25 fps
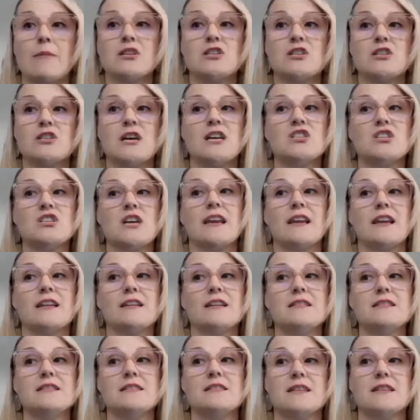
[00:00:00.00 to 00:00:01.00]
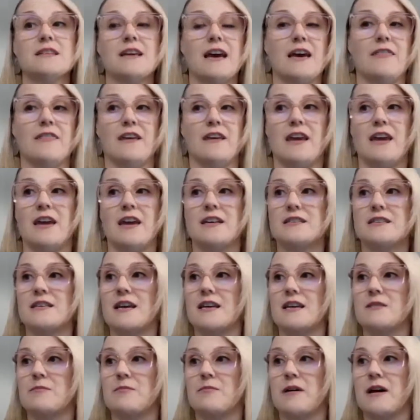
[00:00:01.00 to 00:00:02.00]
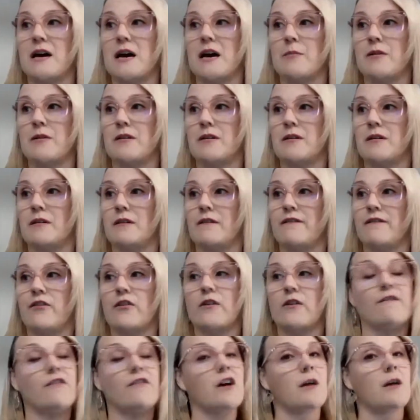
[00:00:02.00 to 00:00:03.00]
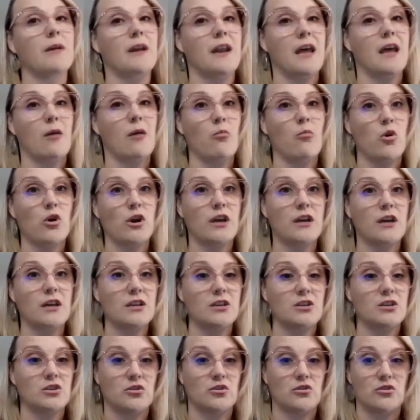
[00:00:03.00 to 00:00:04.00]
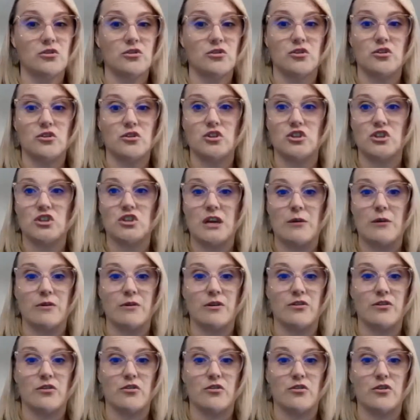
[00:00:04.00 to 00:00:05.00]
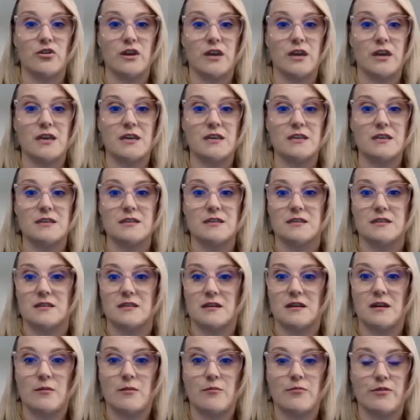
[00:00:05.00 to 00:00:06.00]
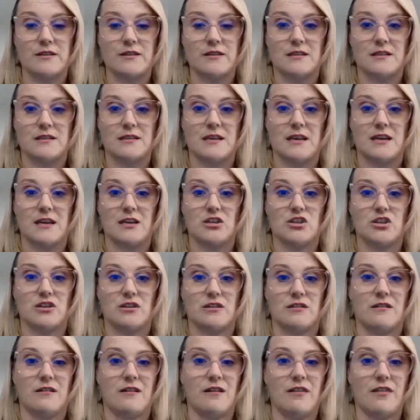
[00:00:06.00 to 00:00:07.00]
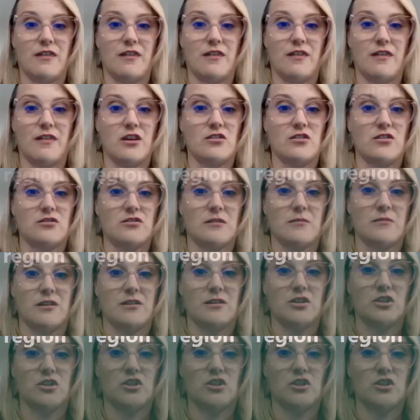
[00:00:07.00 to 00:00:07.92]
Change Analyst at the SA Department for Environment and Water, to share with you his presentation. Thank you so much.